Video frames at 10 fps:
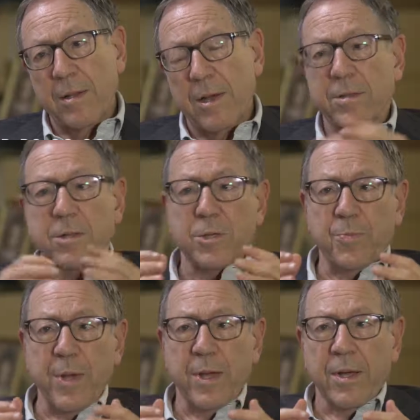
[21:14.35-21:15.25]
not to
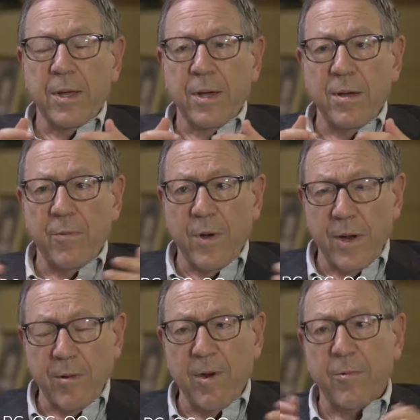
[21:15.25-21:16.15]
speak of
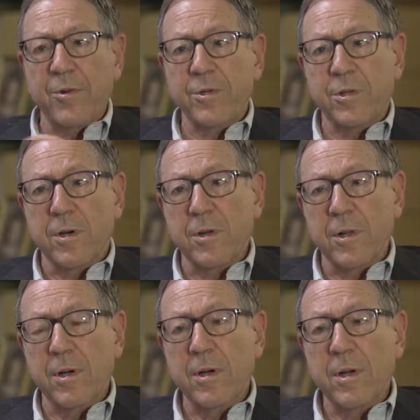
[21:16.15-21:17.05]
what I referenced
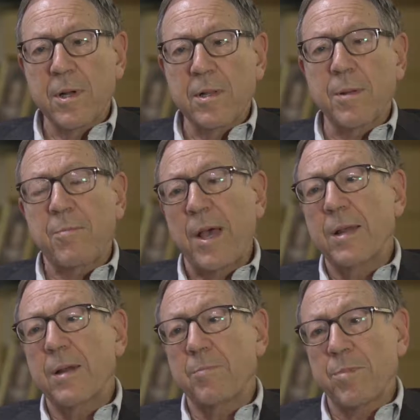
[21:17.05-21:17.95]
earlier in the
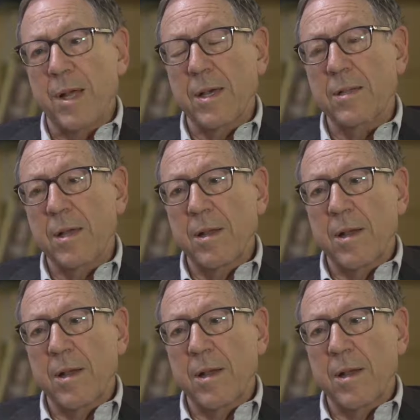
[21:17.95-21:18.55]
pain and plight